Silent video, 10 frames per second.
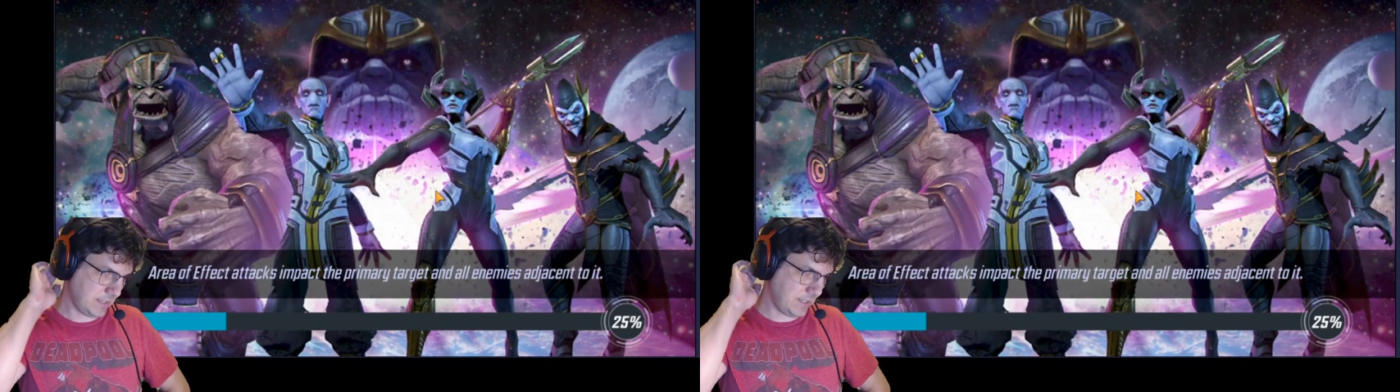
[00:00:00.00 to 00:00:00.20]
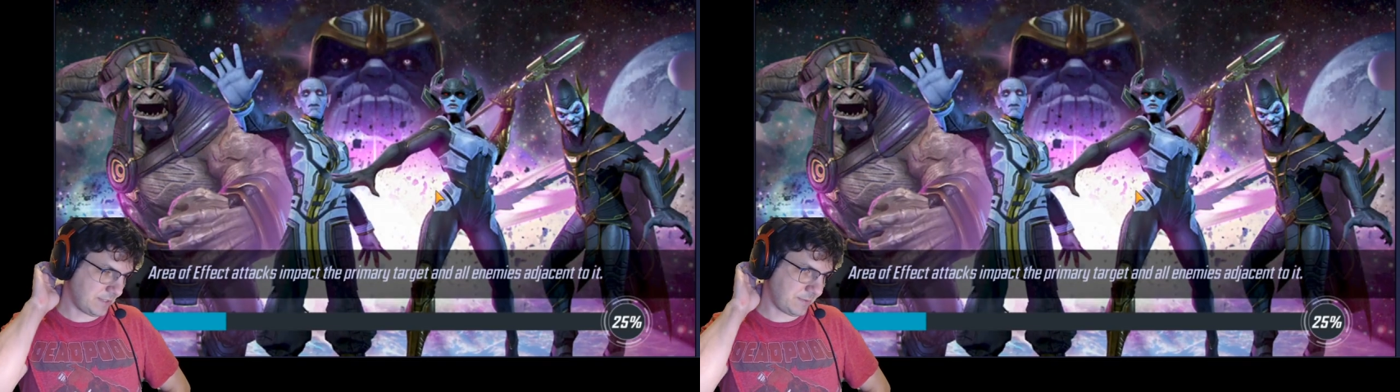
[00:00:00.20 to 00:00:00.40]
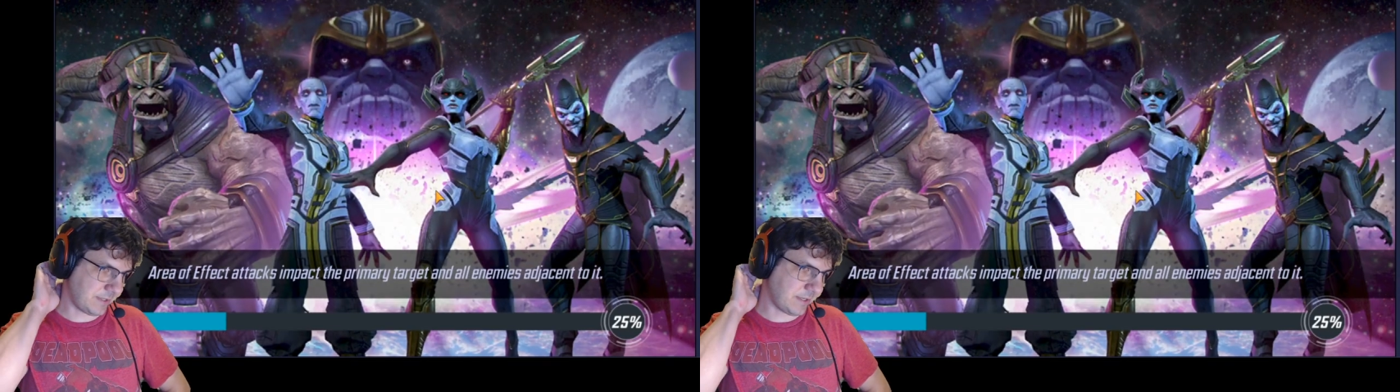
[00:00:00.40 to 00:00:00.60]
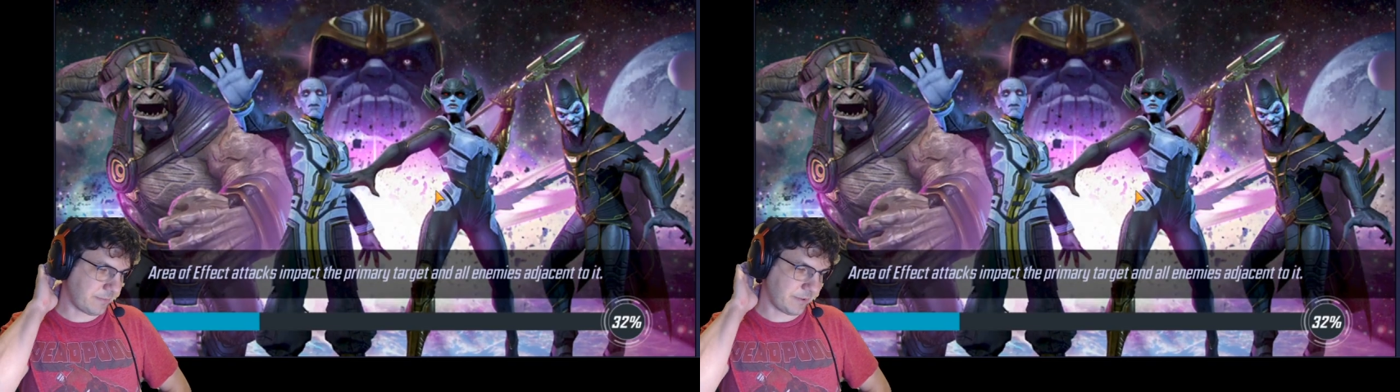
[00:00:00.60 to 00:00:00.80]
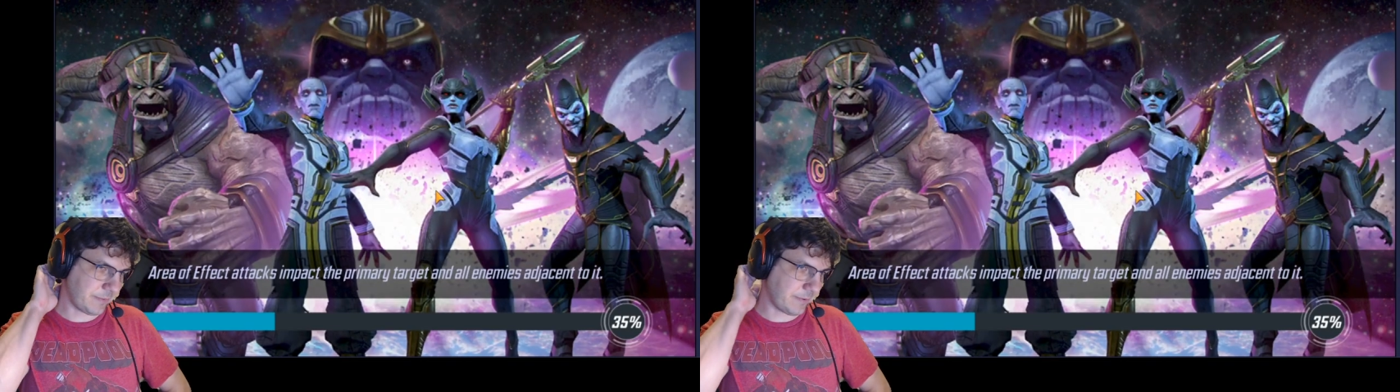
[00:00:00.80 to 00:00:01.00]
That's one thing I'm
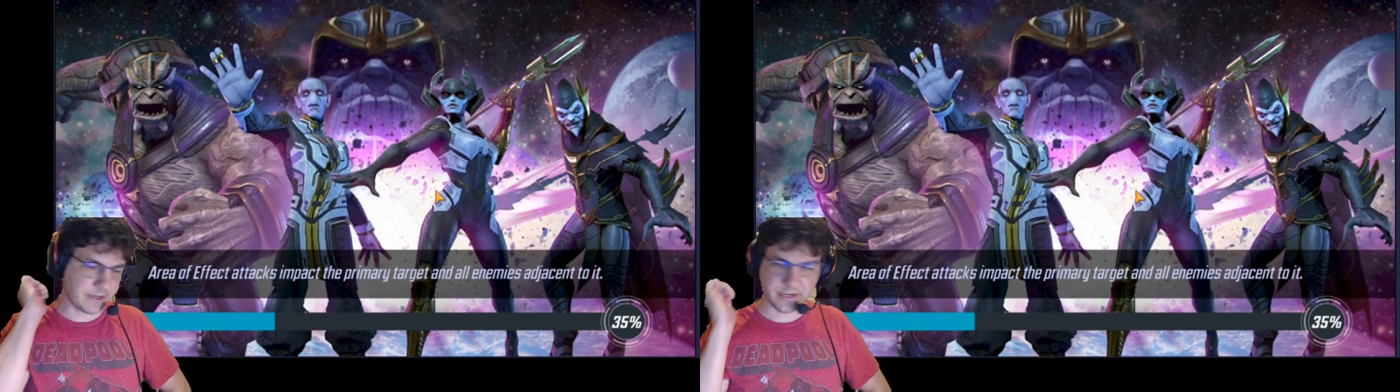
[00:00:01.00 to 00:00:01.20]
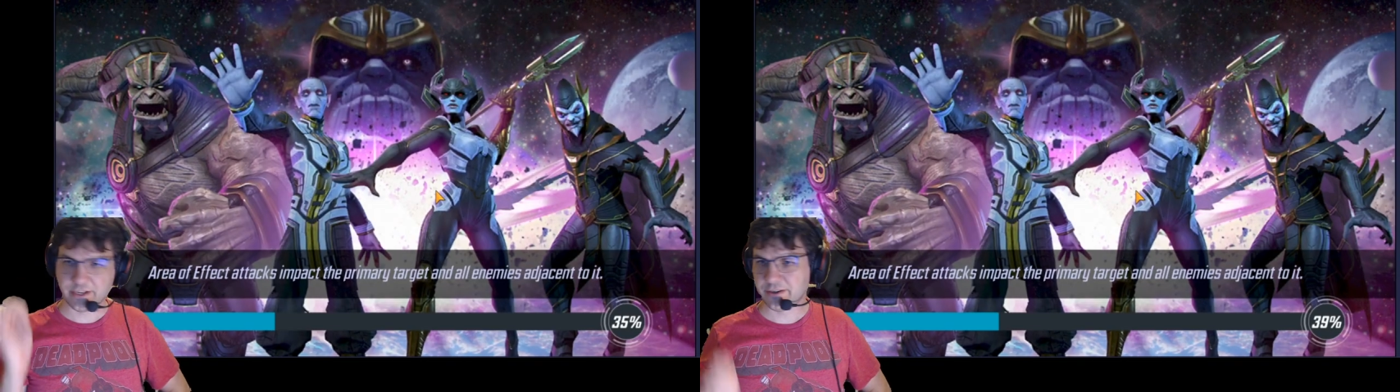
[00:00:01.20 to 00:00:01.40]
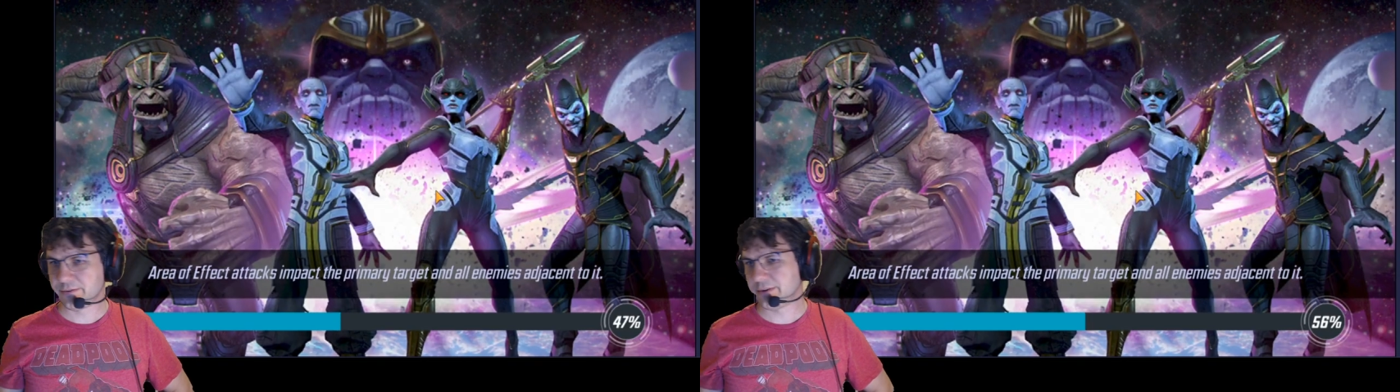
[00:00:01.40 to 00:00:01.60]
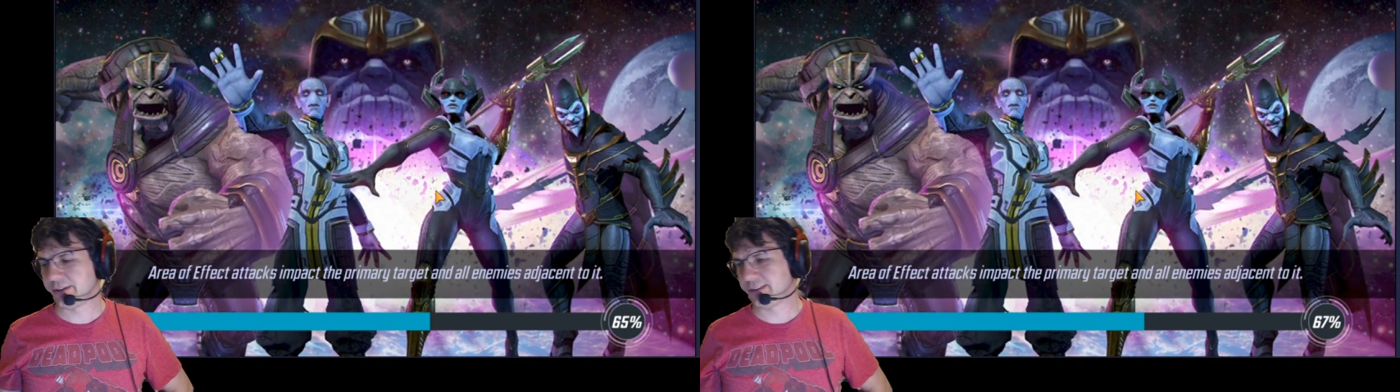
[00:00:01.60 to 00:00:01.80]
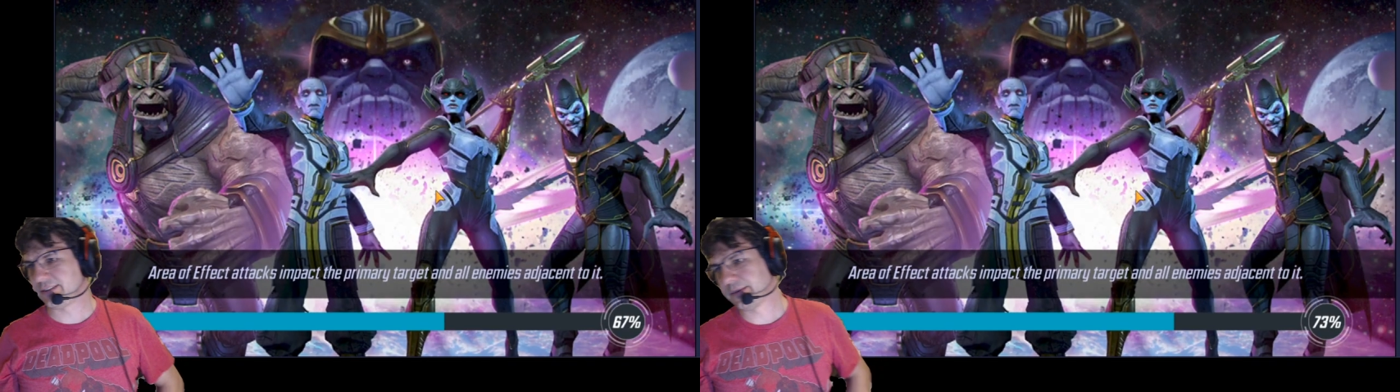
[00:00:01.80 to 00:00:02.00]
going to be working on
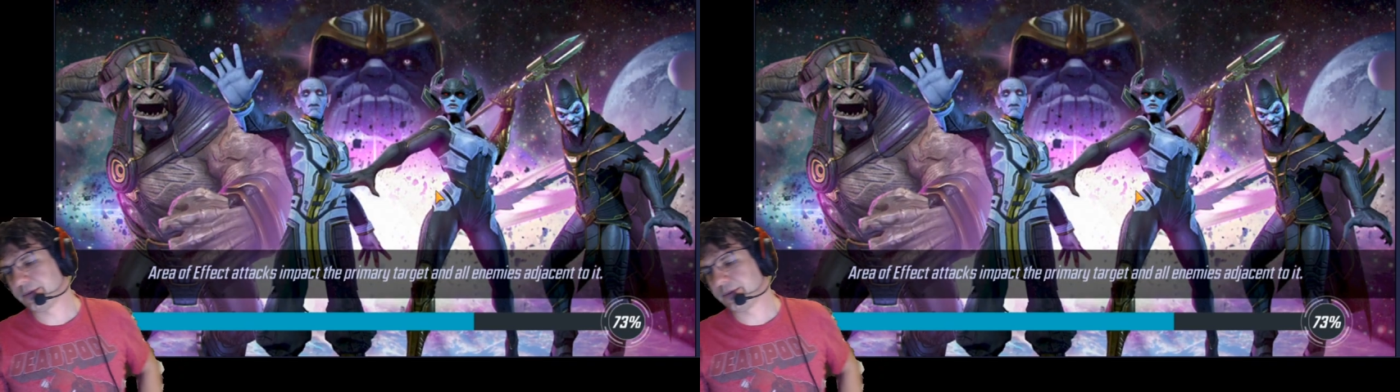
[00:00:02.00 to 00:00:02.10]
throughout these Emma